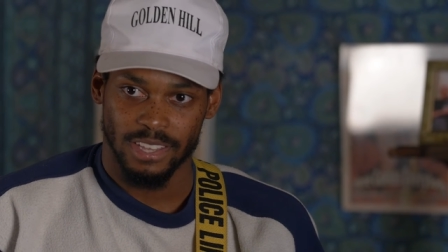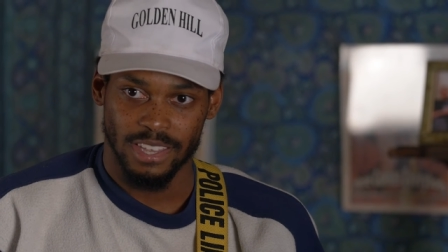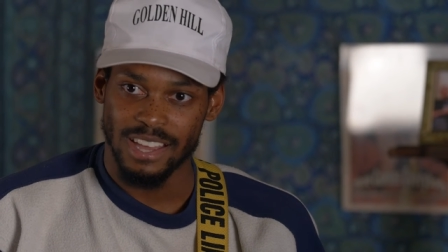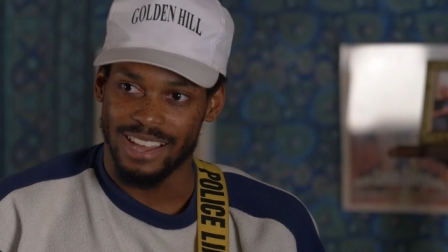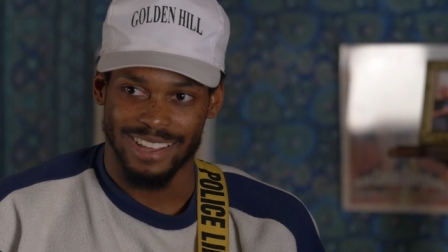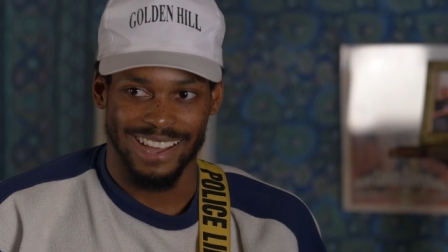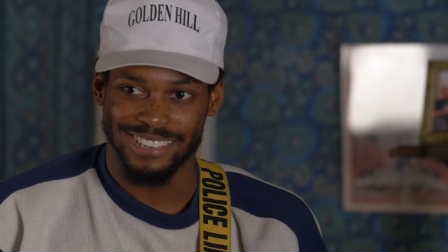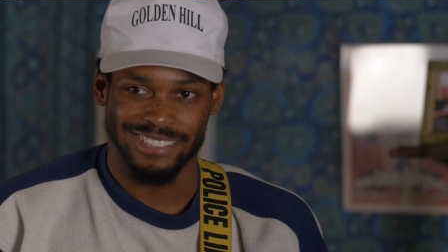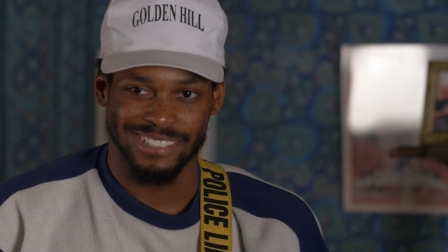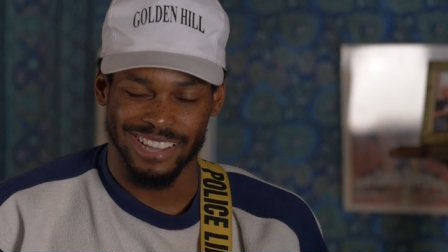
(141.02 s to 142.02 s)
yeah, I
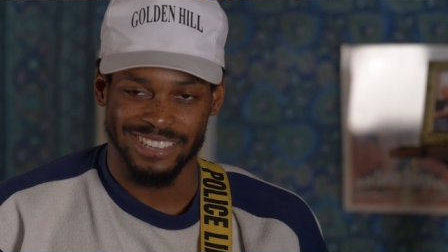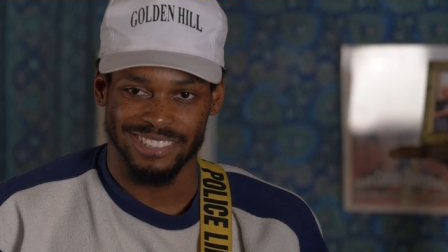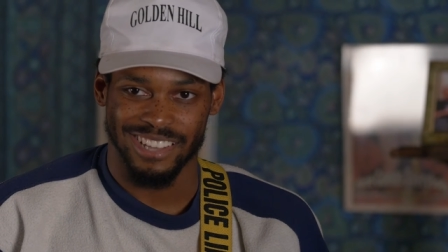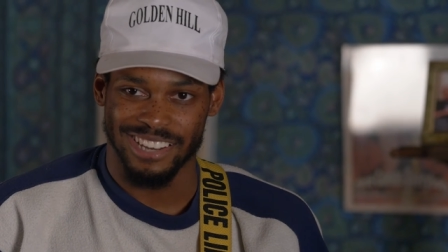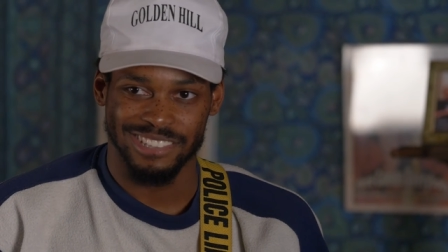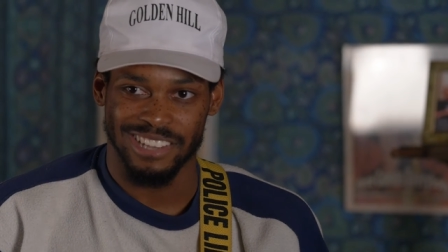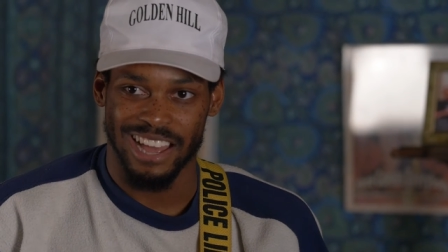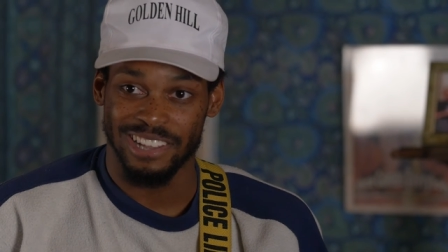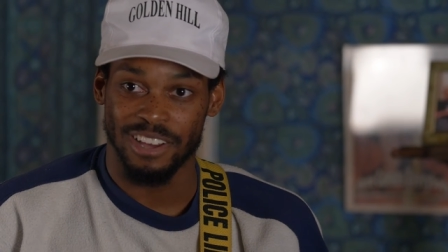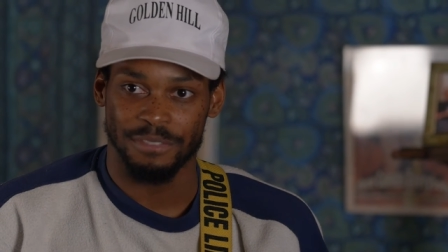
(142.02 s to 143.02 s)
just, I just, I just,
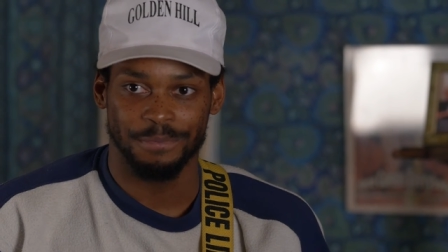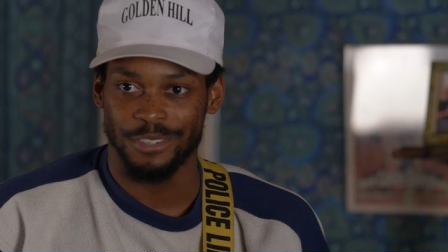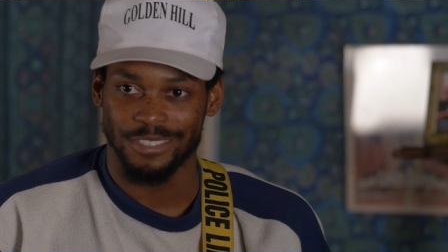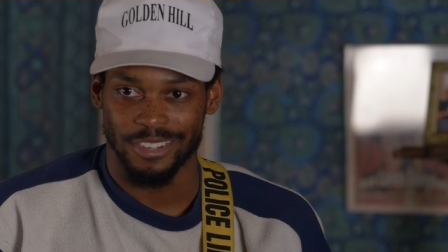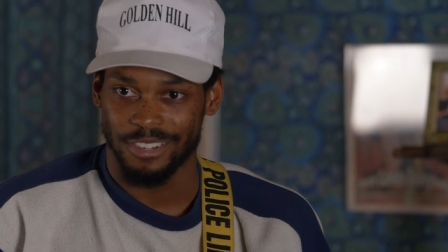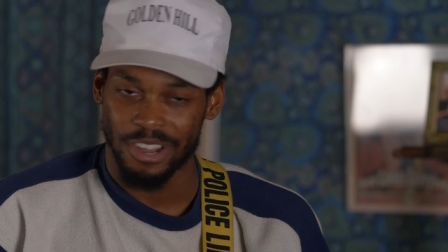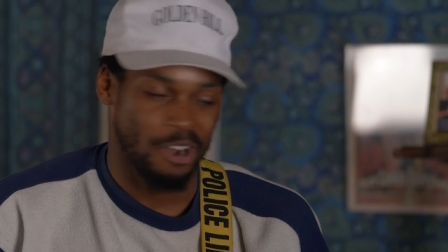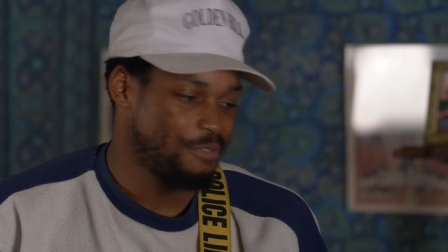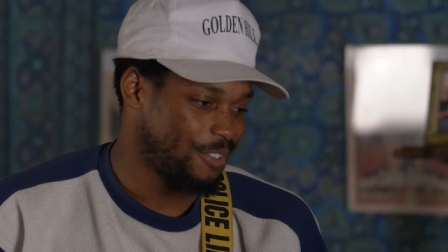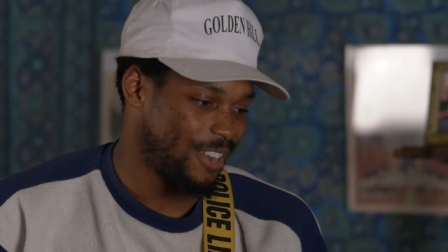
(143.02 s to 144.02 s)
I love this
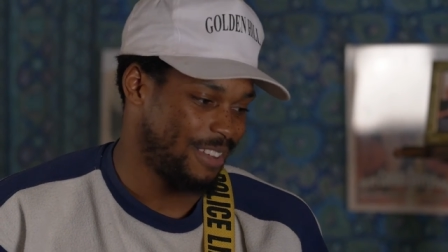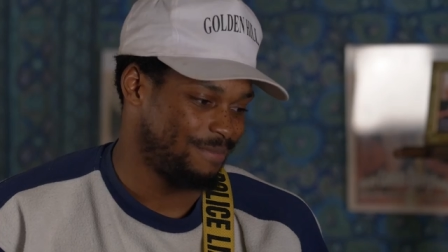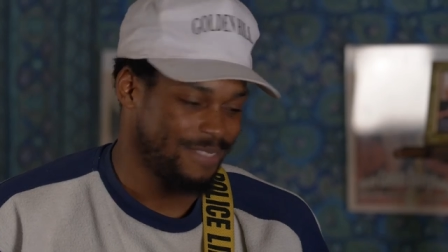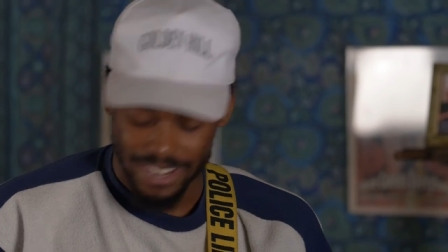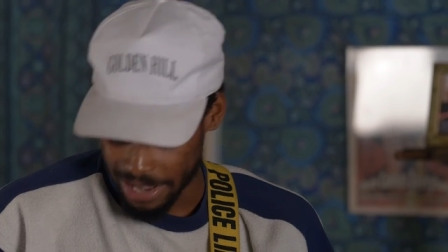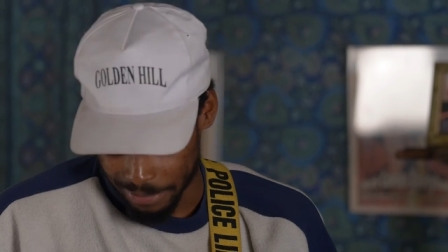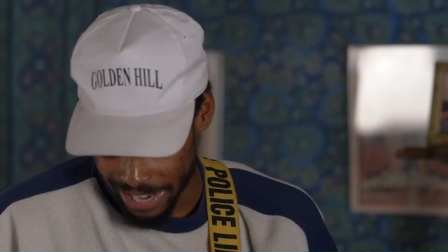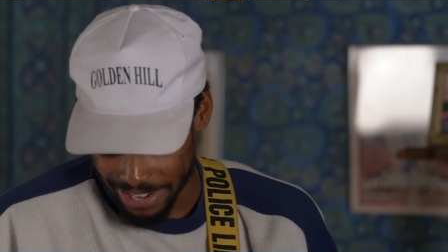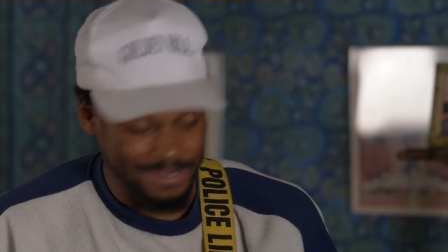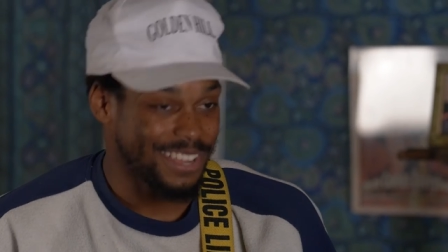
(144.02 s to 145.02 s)
Hartford, and, and I'm glad to be